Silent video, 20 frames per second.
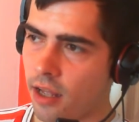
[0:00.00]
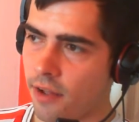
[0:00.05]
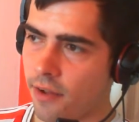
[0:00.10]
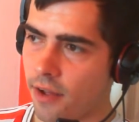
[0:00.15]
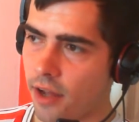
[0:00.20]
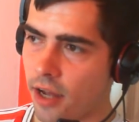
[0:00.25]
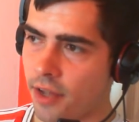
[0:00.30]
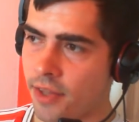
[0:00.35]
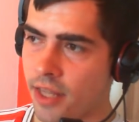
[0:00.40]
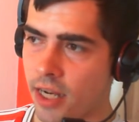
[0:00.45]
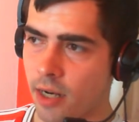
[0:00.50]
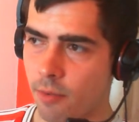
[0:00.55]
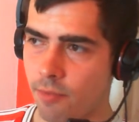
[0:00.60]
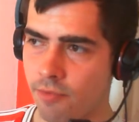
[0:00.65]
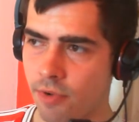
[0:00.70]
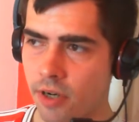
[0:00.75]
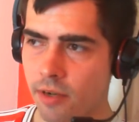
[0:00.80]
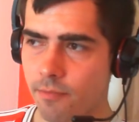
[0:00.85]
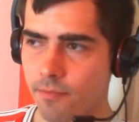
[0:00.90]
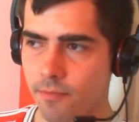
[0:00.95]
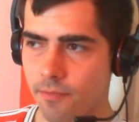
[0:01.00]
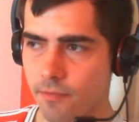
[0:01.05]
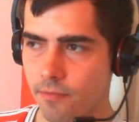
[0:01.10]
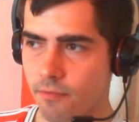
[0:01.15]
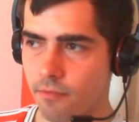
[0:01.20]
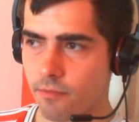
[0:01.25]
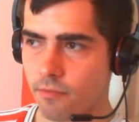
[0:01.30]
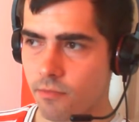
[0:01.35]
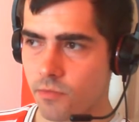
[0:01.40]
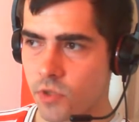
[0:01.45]
And then up front,
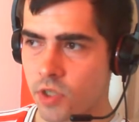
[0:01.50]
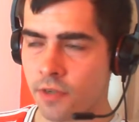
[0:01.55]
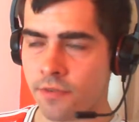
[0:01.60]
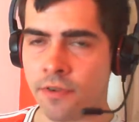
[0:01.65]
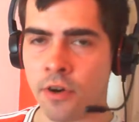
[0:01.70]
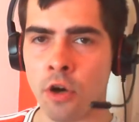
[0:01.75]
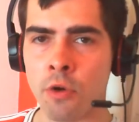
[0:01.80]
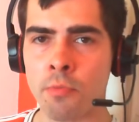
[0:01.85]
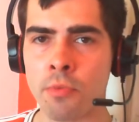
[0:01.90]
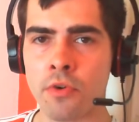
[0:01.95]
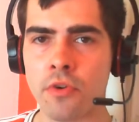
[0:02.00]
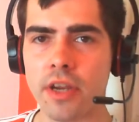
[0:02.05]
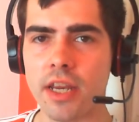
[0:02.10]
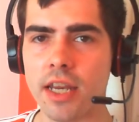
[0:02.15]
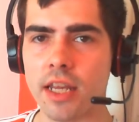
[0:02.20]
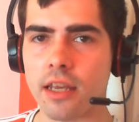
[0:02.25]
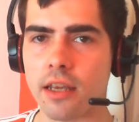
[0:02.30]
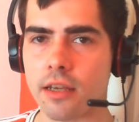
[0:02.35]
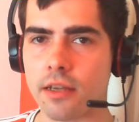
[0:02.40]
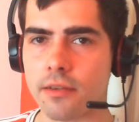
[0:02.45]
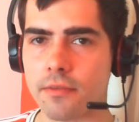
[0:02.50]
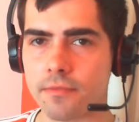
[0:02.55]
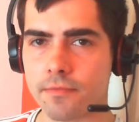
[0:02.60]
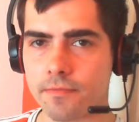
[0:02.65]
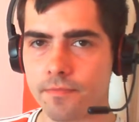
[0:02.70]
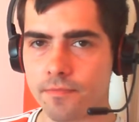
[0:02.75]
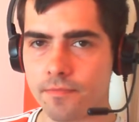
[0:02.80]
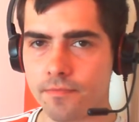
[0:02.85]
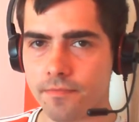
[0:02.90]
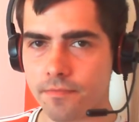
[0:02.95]
Defoe and Barini.
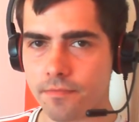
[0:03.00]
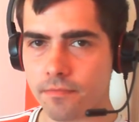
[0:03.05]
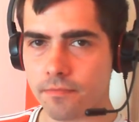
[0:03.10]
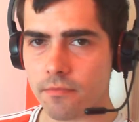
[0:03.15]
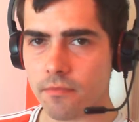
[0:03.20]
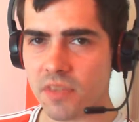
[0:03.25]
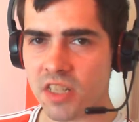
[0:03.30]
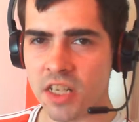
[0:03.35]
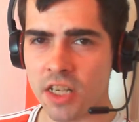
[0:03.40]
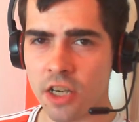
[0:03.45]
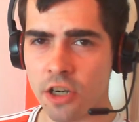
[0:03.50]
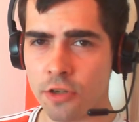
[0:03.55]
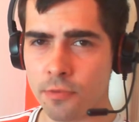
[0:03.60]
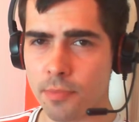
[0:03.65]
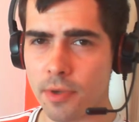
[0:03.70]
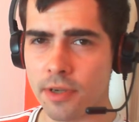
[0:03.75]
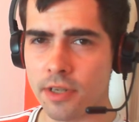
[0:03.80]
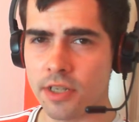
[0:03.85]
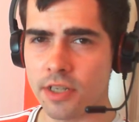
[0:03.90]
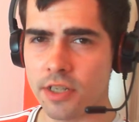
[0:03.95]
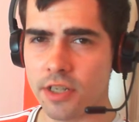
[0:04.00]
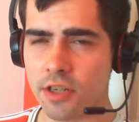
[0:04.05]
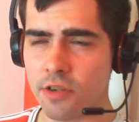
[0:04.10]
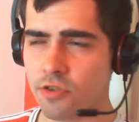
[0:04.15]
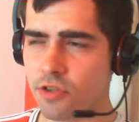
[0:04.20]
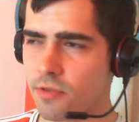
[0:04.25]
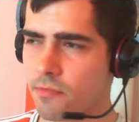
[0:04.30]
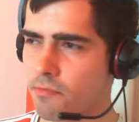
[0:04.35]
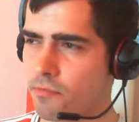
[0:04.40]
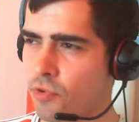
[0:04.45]
You know, he's been
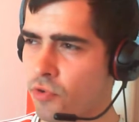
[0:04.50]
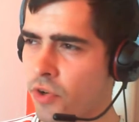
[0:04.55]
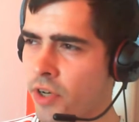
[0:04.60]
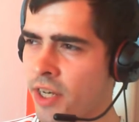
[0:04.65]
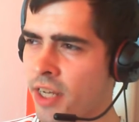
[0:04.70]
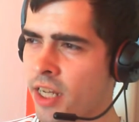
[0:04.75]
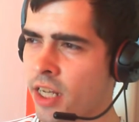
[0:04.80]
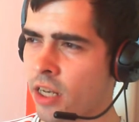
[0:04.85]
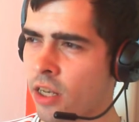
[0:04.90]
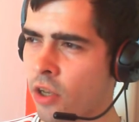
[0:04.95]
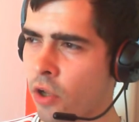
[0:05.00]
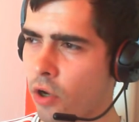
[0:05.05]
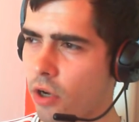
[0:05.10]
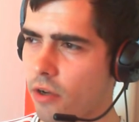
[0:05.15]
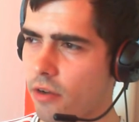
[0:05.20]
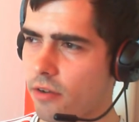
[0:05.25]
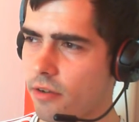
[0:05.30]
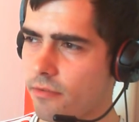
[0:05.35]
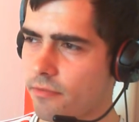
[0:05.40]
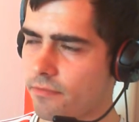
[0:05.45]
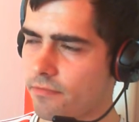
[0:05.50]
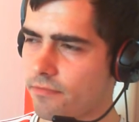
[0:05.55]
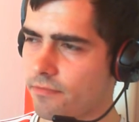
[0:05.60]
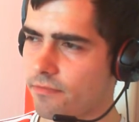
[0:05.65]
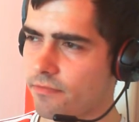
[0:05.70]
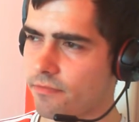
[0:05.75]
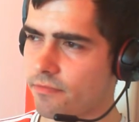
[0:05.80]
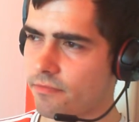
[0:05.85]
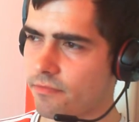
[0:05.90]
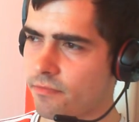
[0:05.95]
using Barini a lot,
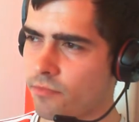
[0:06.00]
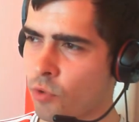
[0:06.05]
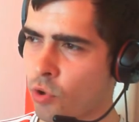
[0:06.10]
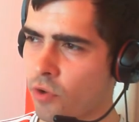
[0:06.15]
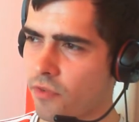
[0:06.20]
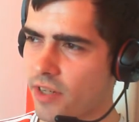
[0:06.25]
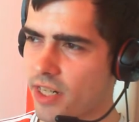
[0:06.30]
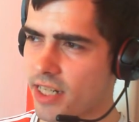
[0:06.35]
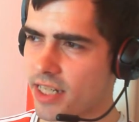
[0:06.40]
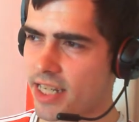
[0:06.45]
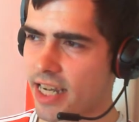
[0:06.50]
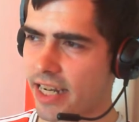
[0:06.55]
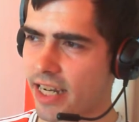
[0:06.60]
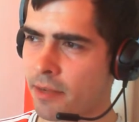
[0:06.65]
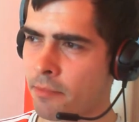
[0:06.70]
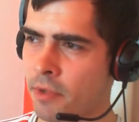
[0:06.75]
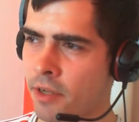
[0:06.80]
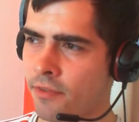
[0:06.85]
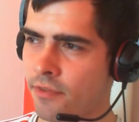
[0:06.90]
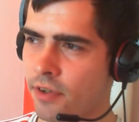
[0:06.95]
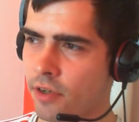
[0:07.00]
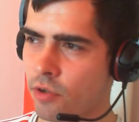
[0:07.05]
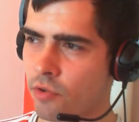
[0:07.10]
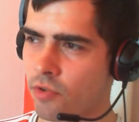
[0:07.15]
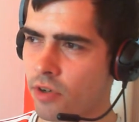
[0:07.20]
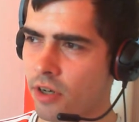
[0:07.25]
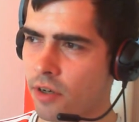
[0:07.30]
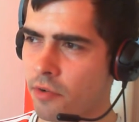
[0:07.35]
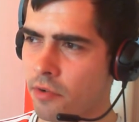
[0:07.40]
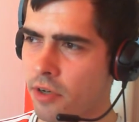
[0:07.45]
more of an attacking midfield
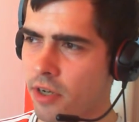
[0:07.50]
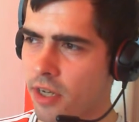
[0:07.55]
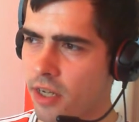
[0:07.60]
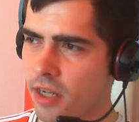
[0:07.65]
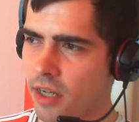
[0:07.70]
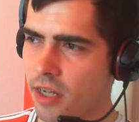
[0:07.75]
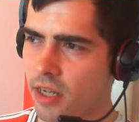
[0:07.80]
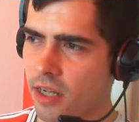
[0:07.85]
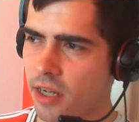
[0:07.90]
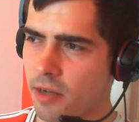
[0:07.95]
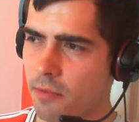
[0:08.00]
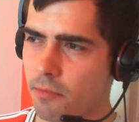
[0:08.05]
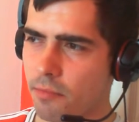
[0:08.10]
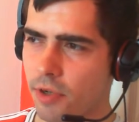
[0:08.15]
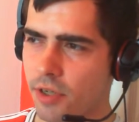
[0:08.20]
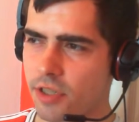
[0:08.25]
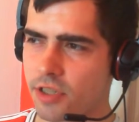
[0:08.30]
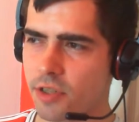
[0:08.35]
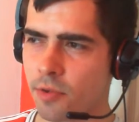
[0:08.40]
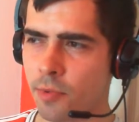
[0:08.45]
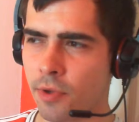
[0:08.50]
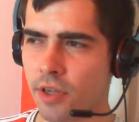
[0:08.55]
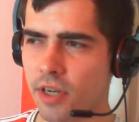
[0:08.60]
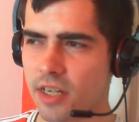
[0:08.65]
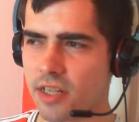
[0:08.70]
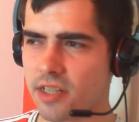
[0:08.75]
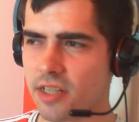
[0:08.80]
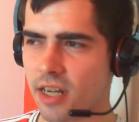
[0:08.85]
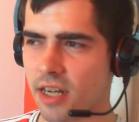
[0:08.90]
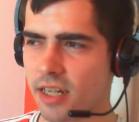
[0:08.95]
role. But to be
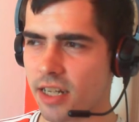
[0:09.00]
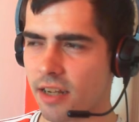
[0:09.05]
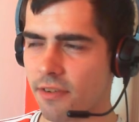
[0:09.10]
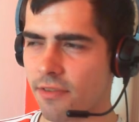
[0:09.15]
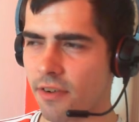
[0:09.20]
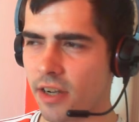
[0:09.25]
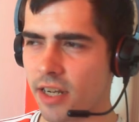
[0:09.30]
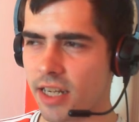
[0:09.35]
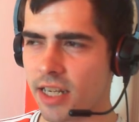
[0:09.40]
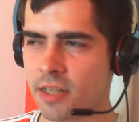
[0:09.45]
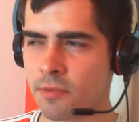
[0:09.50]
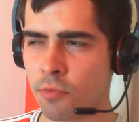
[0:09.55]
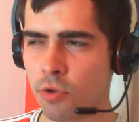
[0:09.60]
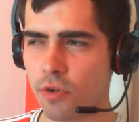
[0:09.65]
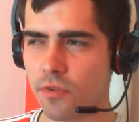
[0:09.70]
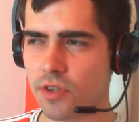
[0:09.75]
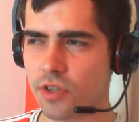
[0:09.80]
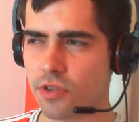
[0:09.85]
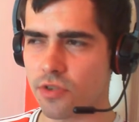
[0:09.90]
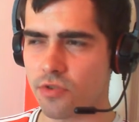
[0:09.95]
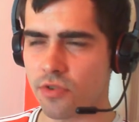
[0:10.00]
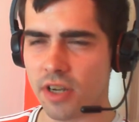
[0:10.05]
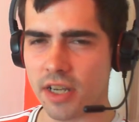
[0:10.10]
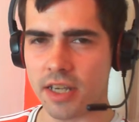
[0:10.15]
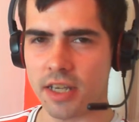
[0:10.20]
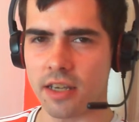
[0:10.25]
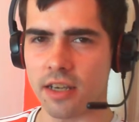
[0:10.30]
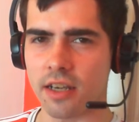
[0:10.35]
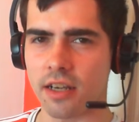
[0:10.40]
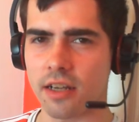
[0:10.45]
honest, I find he's more of a
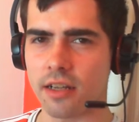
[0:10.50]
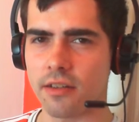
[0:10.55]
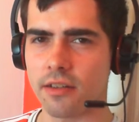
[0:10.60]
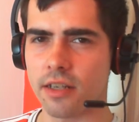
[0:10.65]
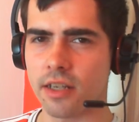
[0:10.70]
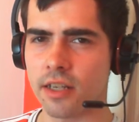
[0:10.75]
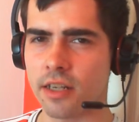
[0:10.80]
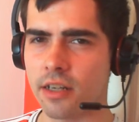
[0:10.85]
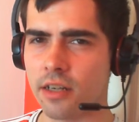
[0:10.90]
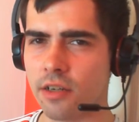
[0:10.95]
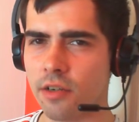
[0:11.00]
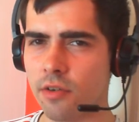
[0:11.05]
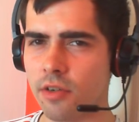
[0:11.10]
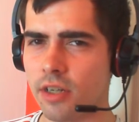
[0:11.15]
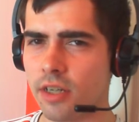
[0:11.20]
striker, you know,